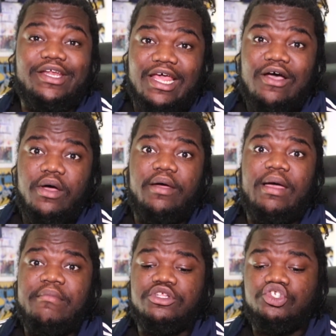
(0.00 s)
now,
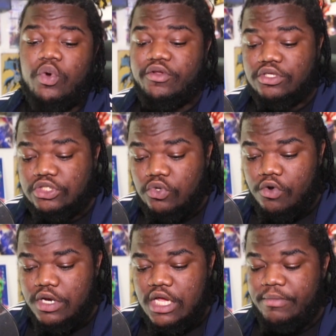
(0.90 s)
I'm enjoying the
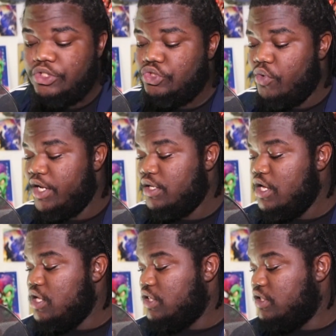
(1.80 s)
story. I'm enjoying
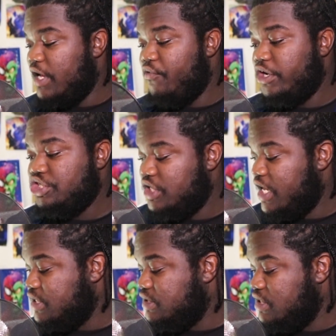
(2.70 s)
the direction that
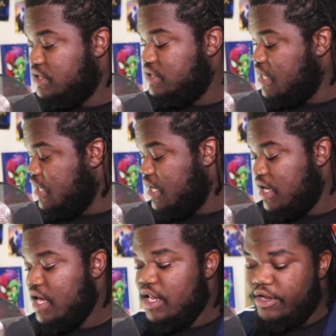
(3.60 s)
it's taking.
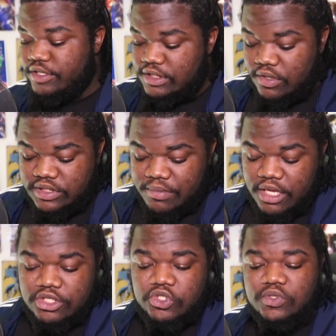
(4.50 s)
There's still some
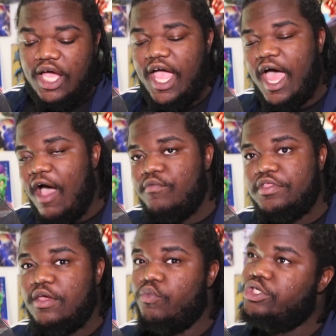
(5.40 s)
issues I have with
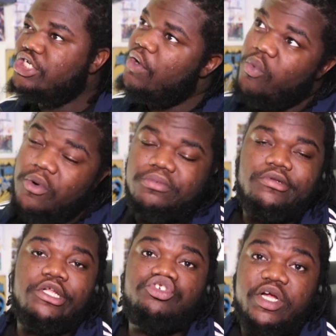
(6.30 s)
it, which I won't
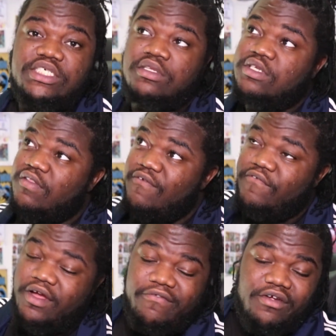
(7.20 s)
address until the
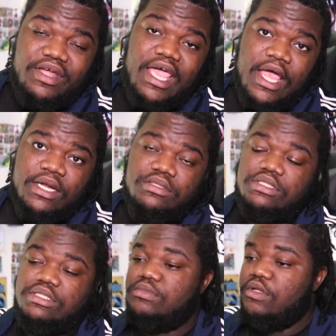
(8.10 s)
very, very end,
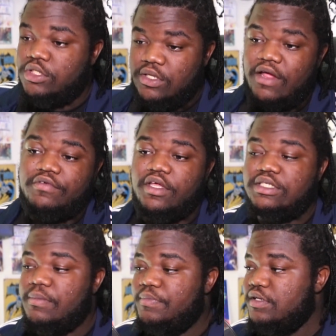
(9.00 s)
just until
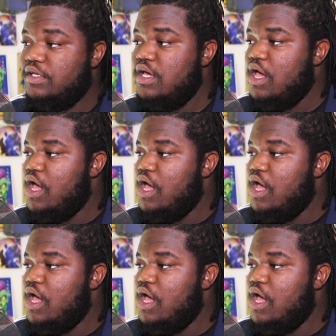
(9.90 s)
everything's completely